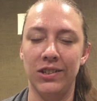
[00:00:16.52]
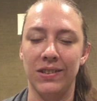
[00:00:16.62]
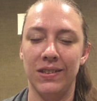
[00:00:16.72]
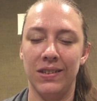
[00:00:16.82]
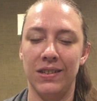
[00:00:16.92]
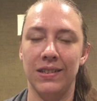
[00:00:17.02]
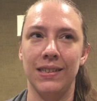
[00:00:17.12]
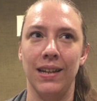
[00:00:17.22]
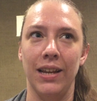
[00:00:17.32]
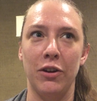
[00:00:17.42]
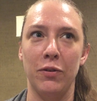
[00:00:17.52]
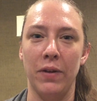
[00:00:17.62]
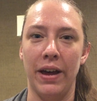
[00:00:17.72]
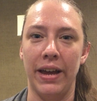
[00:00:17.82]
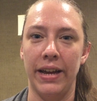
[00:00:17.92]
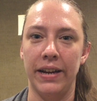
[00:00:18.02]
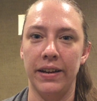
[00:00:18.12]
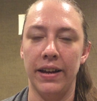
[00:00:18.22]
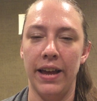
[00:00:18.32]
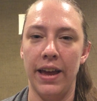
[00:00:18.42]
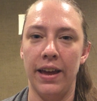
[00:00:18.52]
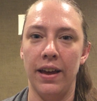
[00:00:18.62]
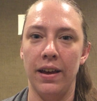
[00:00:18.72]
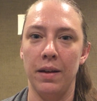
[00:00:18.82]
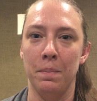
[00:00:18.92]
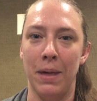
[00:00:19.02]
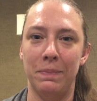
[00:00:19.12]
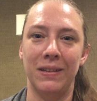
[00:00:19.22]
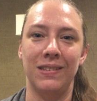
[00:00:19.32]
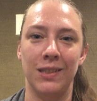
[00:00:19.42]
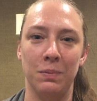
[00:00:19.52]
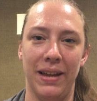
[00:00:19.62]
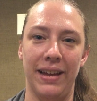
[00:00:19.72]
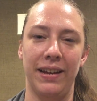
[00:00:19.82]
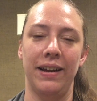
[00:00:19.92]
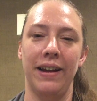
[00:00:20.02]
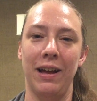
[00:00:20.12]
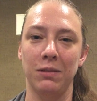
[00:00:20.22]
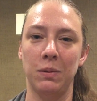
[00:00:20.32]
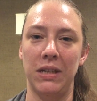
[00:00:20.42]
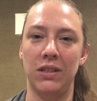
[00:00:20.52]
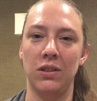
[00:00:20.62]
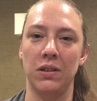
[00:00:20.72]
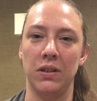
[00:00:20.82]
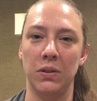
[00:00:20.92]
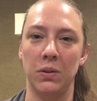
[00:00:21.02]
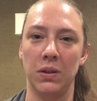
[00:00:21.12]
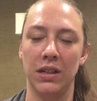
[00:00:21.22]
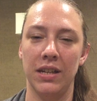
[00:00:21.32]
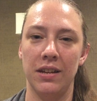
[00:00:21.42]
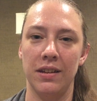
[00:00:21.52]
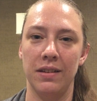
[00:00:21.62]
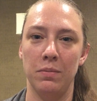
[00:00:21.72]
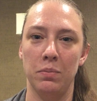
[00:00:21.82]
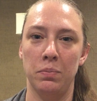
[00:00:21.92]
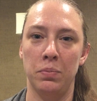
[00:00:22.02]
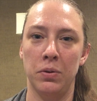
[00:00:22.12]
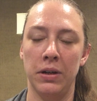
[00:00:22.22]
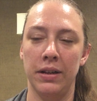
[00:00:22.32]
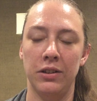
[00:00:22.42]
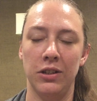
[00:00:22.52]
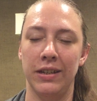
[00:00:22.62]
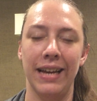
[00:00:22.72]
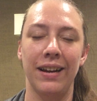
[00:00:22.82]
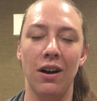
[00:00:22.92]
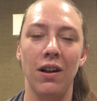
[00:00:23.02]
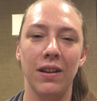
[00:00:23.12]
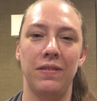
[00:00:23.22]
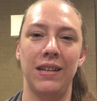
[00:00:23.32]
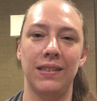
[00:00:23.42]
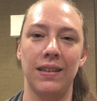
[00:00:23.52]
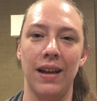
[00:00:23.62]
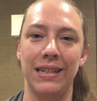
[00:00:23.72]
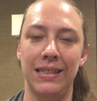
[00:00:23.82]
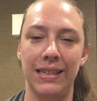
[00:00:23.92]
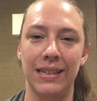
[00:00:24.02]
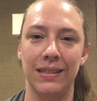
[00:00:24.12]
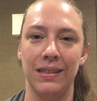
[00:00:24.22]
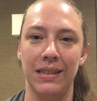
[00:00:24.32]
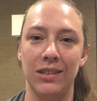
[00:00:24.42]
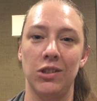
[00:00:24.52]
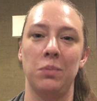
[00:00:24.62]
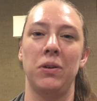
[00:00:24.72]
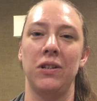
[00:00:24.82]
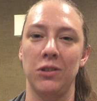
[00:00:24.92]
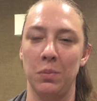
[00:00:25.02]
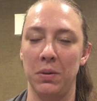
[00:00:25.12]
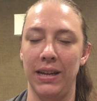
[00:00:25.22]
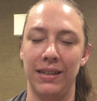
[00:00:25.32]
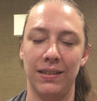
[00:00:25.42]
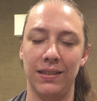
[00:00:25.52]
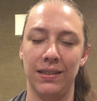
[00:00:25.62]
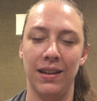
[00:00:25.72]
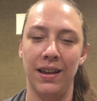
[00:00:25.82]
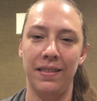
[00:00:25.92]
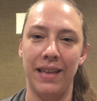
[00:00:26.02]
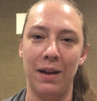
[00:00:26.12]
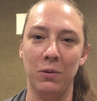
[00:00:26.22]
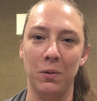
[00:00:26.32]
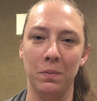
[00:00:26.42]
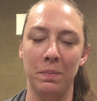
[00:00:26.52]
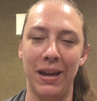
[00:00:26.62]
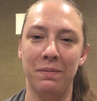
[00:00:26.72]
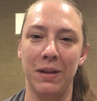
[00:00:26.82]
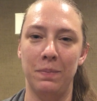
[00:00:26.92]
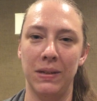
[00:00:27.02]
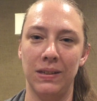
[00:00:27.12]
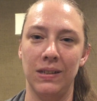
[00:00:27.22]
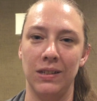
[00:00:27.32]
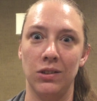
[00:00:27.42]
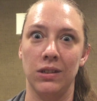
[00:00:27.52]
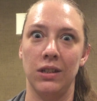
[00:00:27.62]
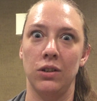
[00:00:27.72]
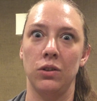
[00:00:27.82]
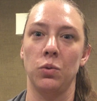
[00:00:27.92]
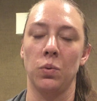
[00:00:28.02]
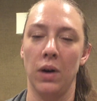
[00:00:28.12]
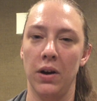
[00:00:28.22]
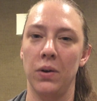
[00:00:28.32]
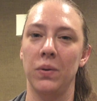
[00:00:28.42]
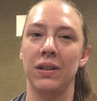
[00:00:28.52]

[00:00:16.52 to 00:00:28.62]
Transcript: just solidified my business plan and it helped me to put to get all of these ideas and things to put into place that will make my business grow